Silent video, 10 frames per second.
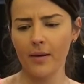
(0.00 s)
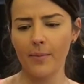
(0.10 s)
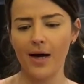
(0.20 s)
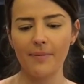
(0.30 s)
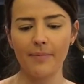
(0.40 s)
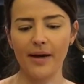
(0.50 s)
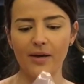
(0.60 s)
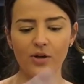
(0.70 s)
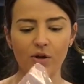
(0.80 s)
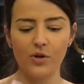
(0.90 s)
piping
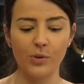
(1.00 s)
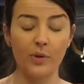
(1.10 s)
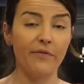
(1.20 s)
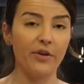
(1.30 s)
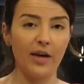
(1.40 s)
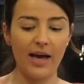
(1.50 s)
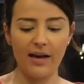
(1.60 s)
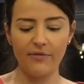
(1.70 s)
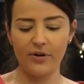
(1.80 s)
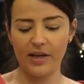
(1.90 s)
bag. You can use whatever you
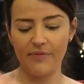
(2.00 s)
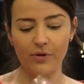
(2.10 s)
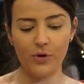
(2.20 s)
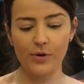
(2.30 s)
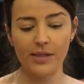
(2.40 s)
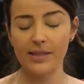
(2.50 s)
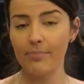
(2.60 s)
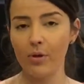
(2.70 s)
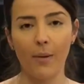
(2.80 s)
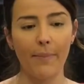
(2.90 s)
have. You can even use a
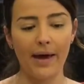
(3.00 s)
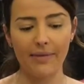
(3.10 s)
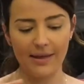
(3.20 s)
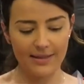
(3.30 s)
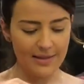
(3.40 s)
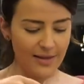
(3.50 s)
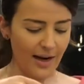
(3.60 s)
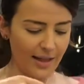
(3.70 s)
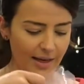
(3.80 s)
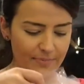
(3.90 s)
Ziploc bag. That's
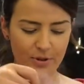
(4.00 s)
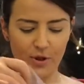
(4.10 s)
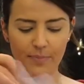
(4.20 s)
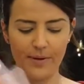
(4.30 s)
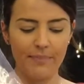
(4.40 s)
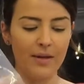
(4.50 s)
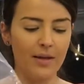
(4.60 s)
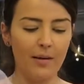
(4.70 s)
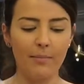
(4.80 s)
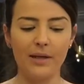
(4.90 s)
entirely up to you, but
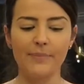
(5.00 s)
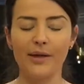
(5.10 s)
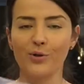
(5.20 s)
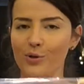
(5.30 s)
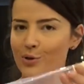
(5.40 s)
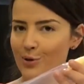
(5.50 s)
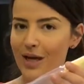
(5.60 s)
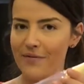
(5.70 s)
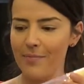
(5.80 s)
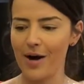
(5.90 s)
please make sure you do
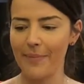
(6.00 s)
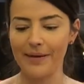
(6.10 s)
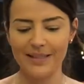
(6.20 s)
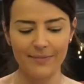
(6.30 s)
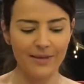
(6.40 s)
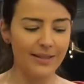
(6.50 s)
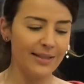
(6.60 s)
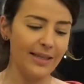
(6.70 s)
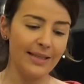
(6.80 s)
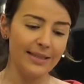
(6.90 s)
have a piping tip. This
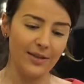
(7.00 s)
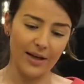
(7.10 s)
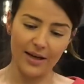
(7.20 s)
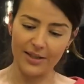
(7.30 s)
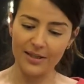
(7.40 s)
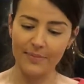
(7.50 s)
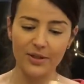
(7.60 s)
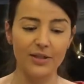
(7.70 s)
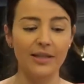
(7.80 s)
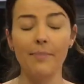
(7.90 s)
is, like I just
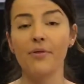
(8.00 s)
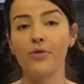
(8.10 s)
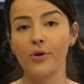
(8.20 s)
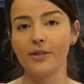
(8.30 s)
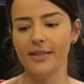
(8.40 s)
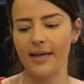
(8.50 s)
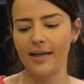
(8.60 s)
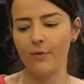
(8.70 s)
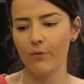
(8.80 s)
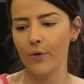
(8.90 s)
mentioned, the number 13
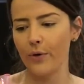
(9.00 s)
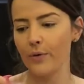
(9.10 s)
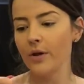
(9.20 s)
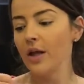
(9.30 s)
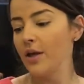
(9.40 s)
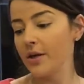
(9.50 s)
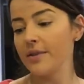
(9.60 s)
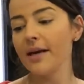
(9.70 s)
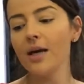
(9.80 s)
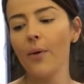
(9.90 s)
in royal. You can
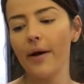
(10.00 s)
then go